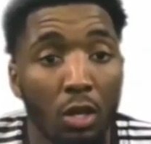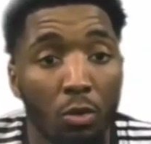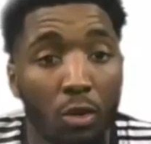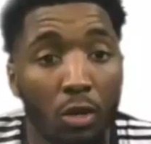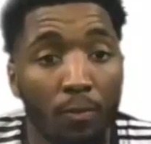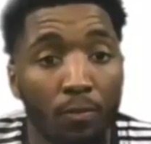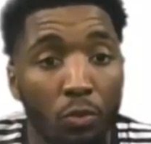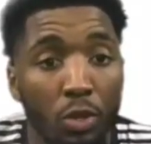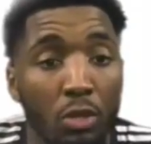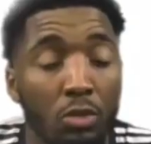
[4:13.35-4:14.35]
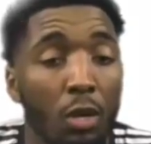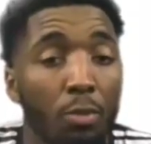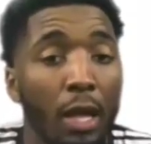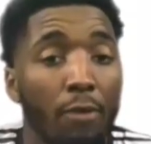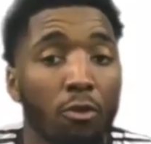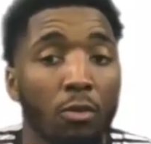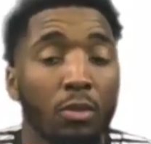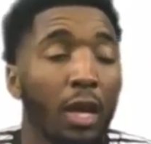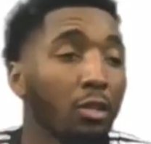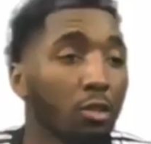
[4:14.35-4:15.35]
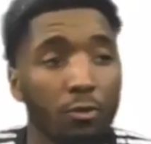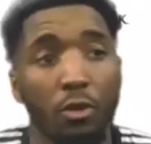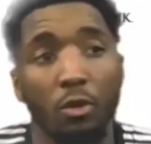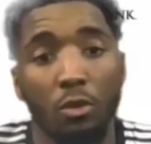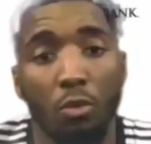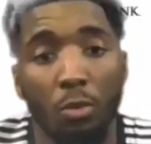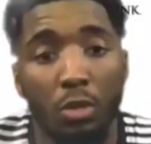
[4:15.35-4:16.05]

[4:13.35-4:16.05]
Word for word: you know, we're we use our platform not just for